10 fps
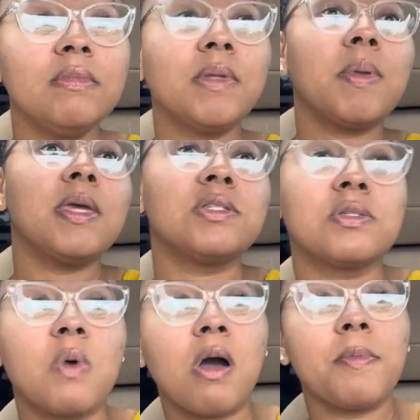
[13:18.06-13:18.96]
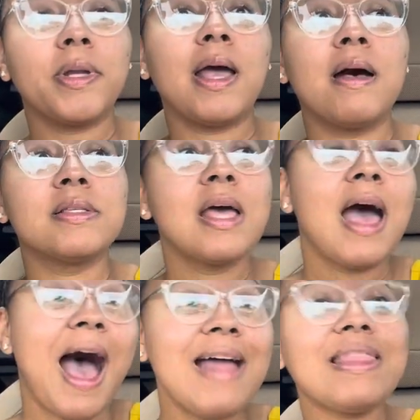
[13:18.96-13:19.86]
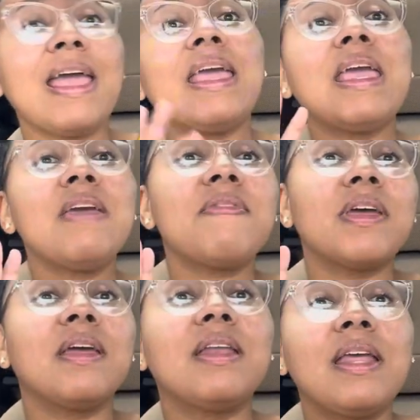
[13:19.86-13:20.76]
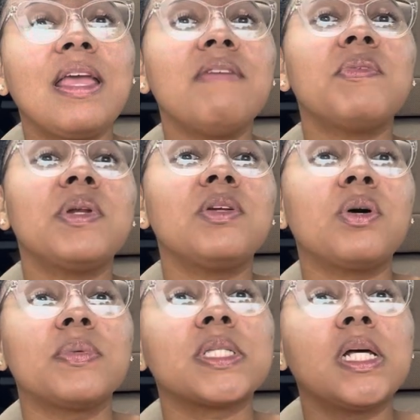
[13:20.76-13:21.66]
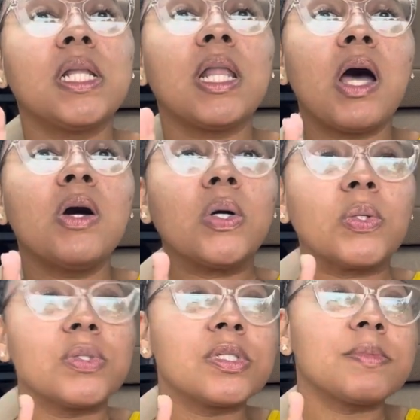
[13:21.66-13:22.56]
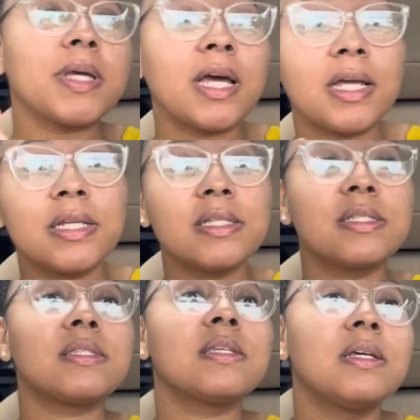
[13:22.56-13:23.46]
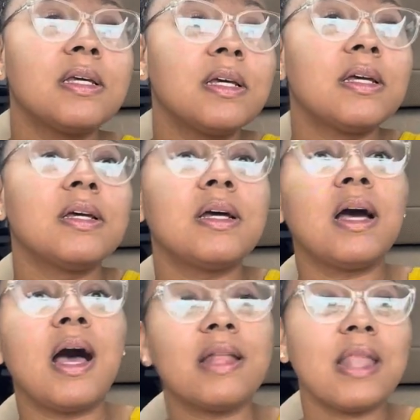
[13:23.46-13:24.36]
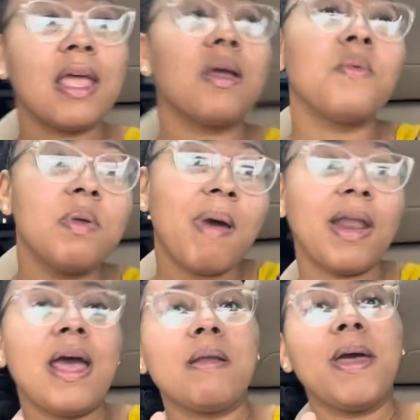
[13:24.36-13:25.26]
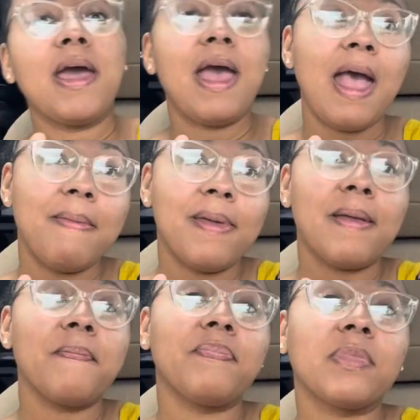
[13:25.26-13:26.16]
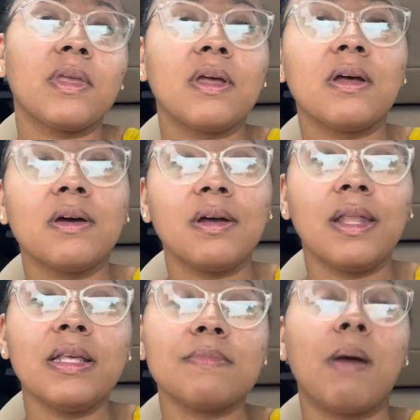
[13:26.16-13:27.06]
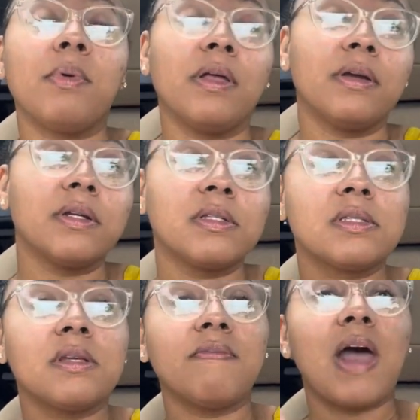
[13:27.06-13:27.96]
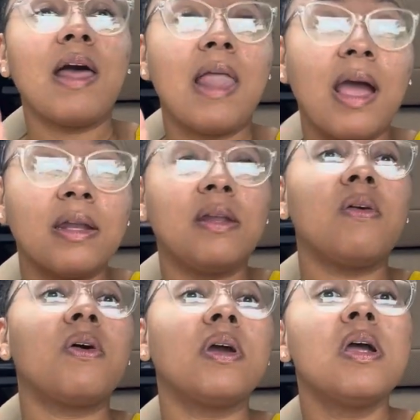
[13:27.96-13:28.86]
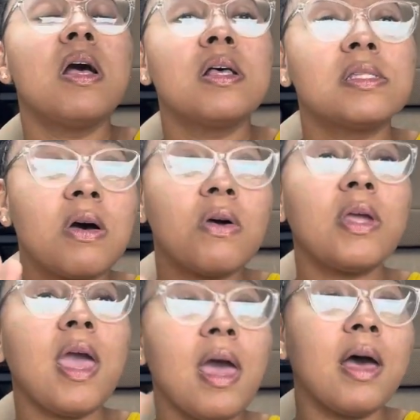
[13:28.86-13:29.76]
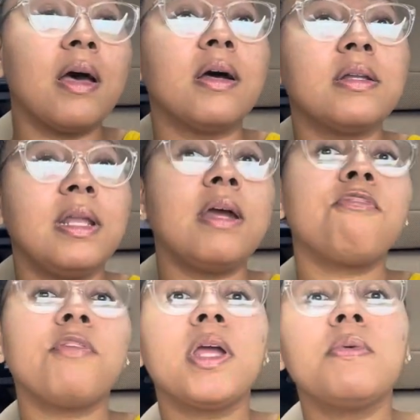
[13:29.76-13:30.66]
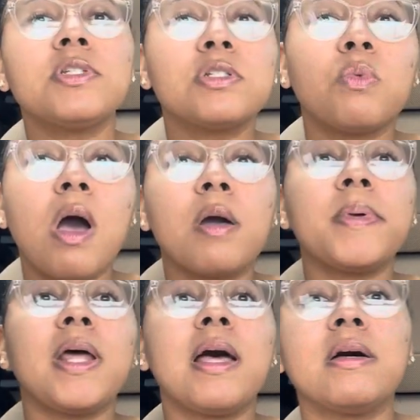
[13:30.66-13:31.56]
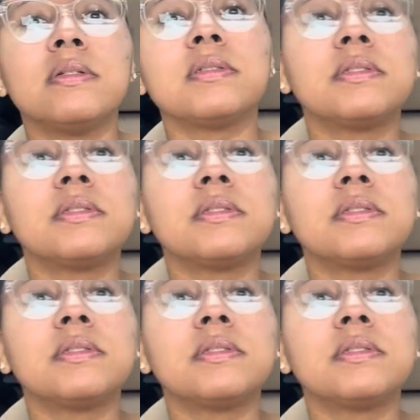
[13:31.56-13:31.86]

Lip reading: kids just walk up in the house. I think even when the door was closed, because I think we might have had a bad habit, at least my brothers, of not locking the door. So yeah, their friend would just walk up in the house.